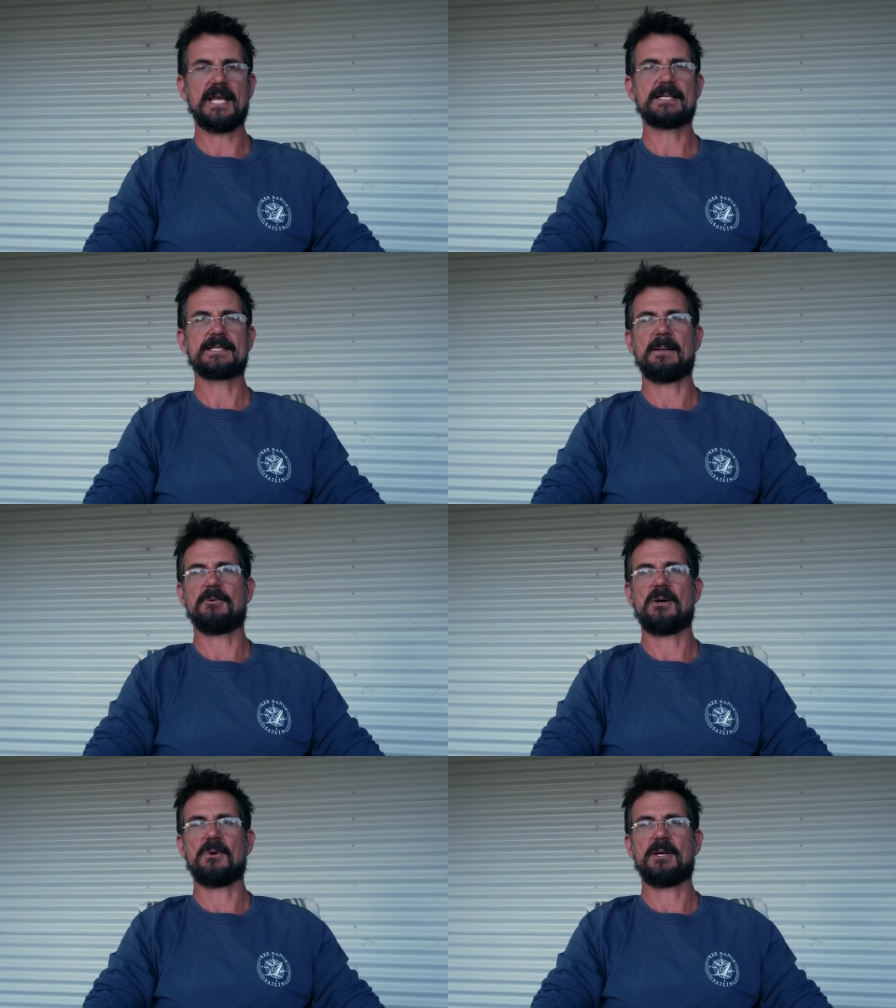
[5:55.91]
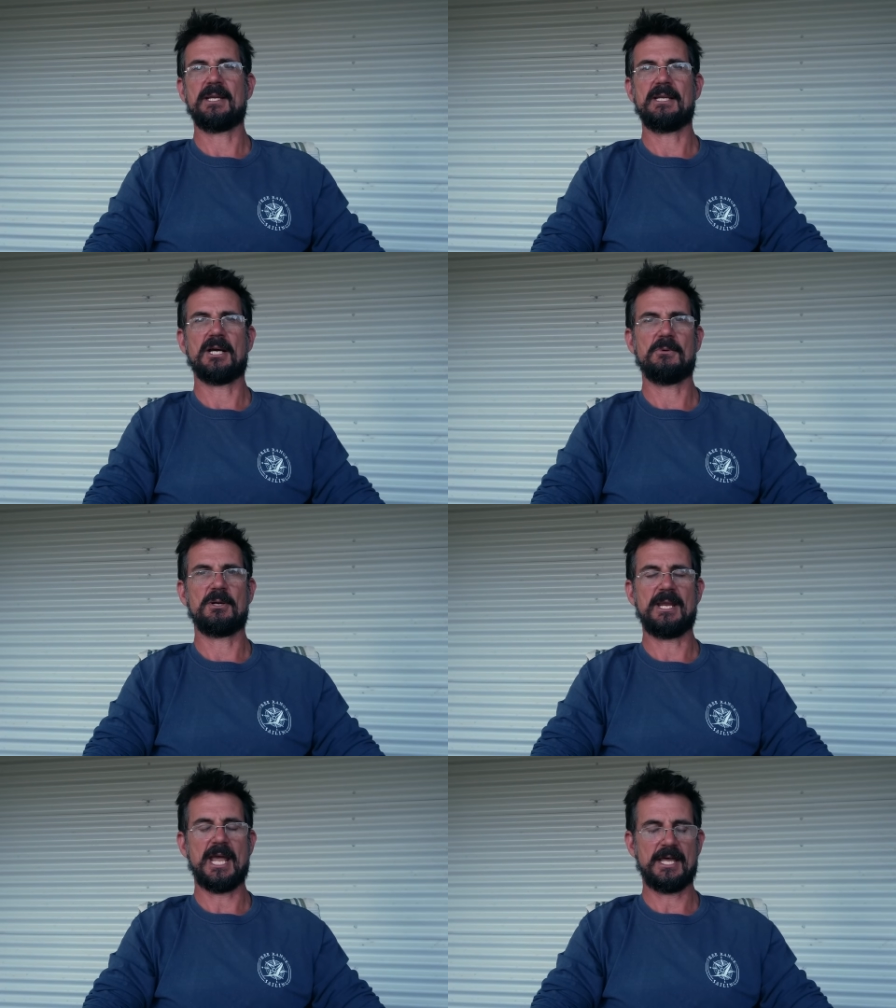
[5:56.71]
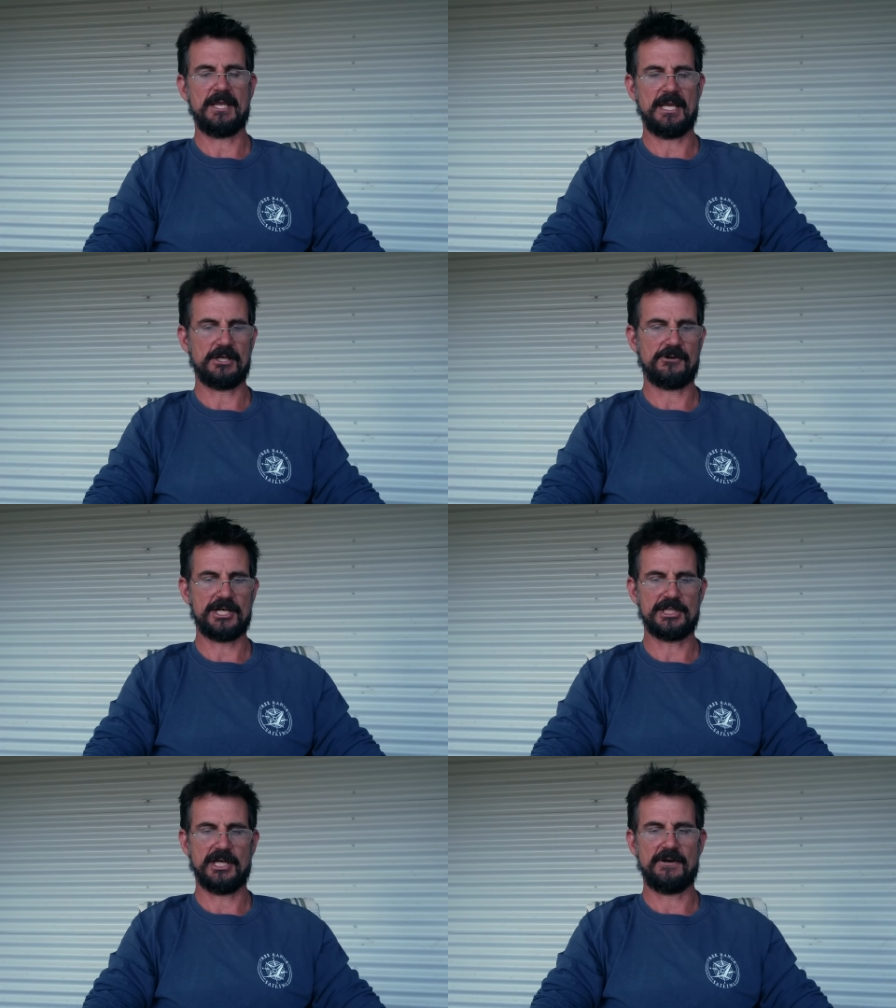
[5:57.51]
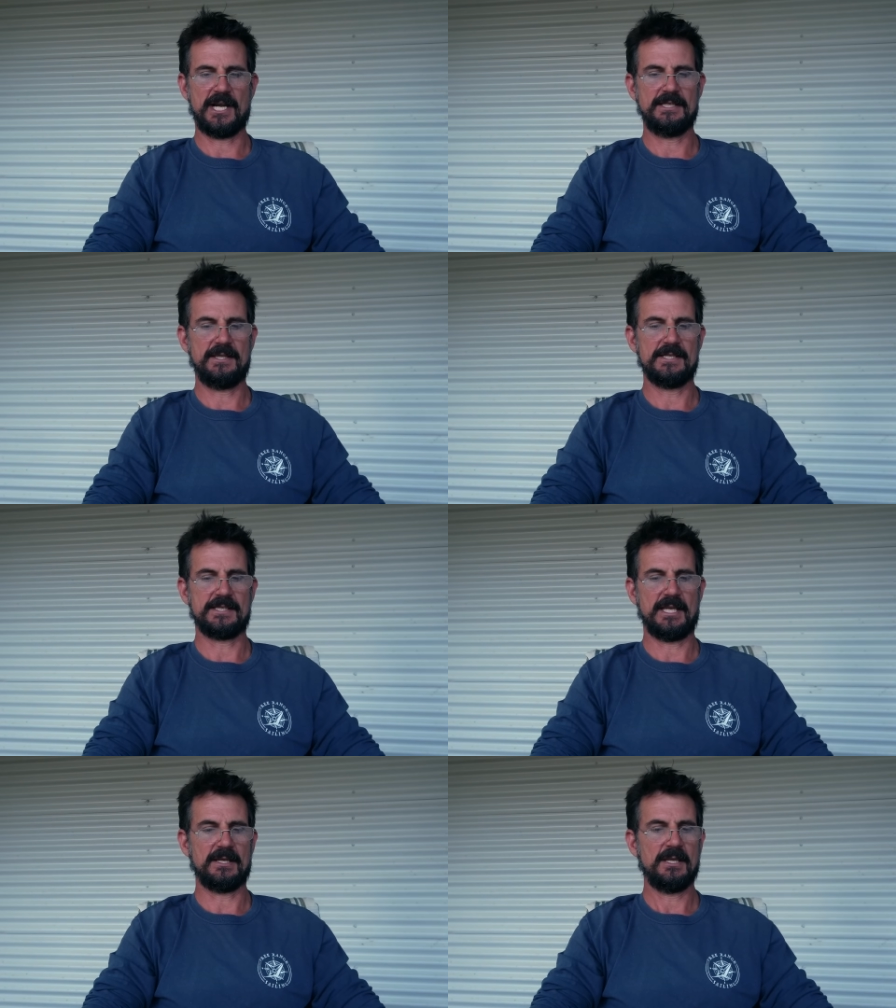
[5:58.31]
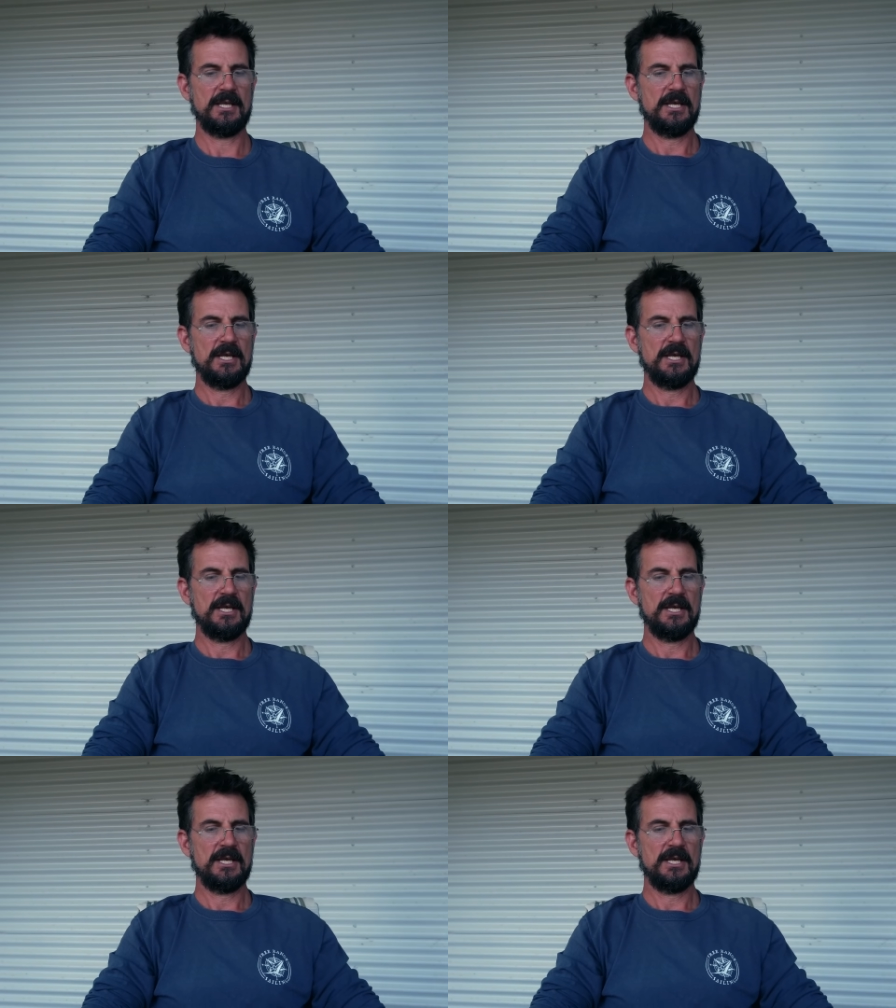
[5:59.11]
Next summer, I want to be out there crashing around in this thing.